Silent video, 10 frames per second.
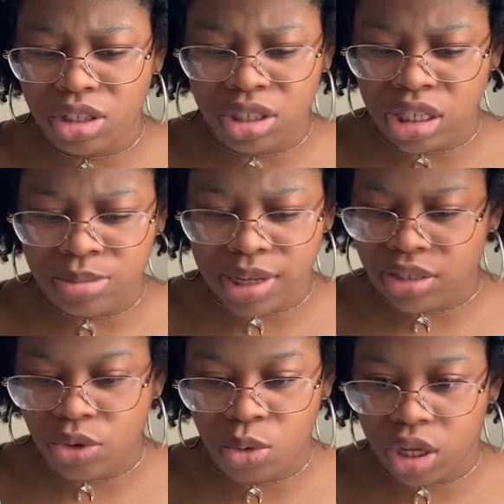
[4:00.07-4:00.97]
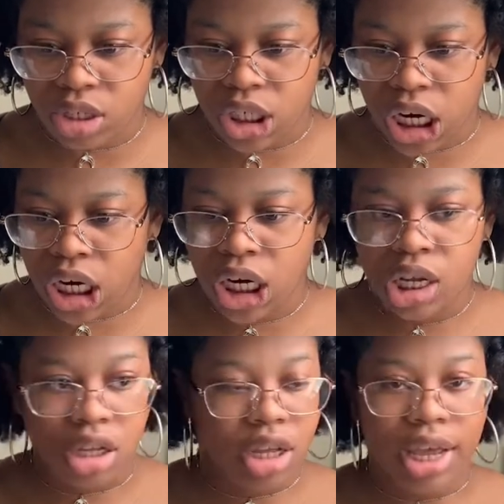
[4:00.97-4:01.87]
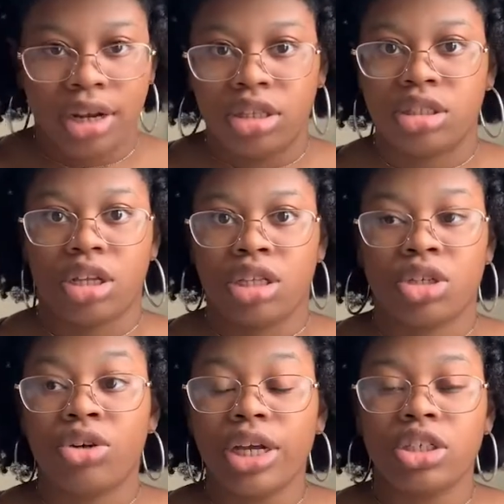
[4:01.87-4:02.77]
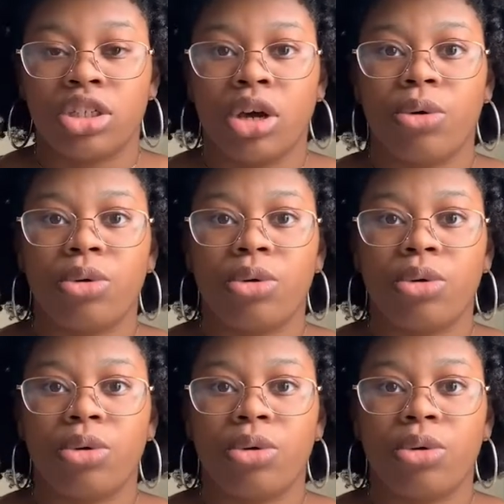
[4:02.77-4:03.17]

suspects of who killed her, and it's a great show.